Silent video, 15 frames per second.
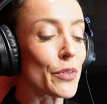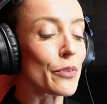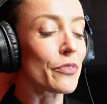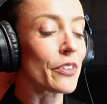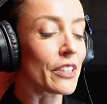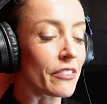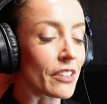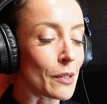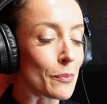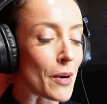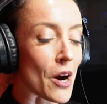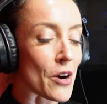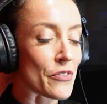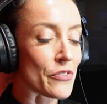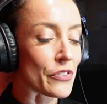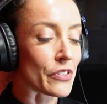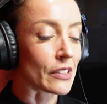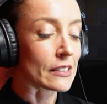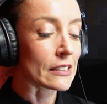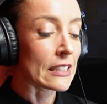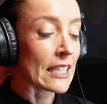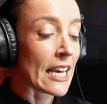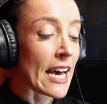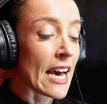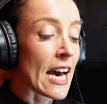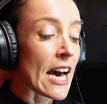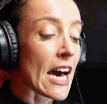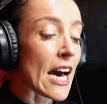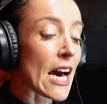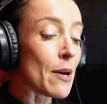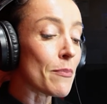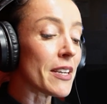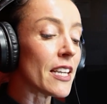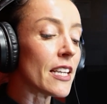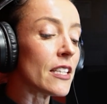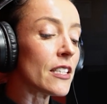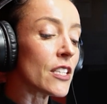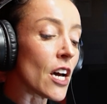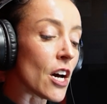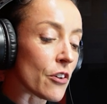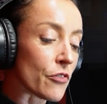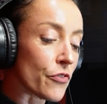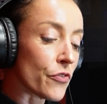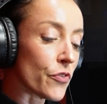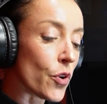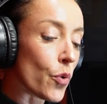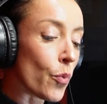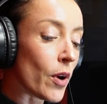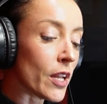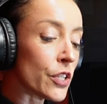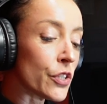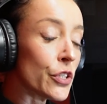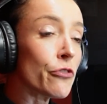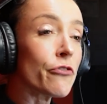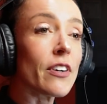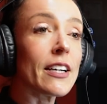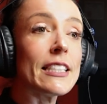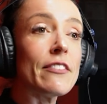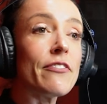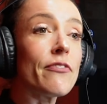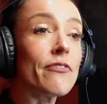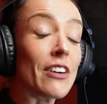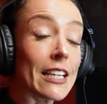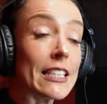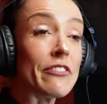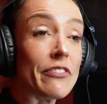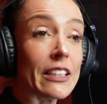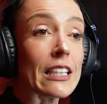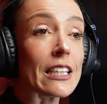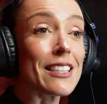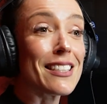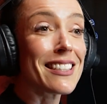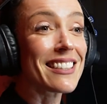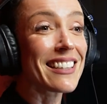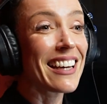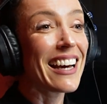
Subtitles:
very, very powerful. Enough. When did you finally feel it?